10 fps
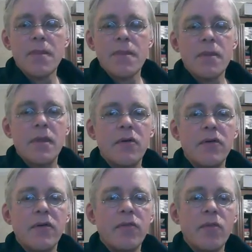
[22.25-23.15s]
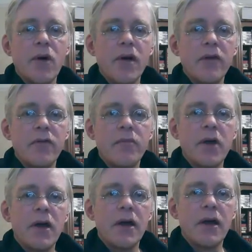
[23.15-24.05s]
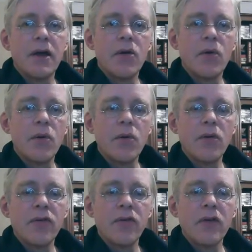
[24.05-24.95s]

There are different ways of playing chords,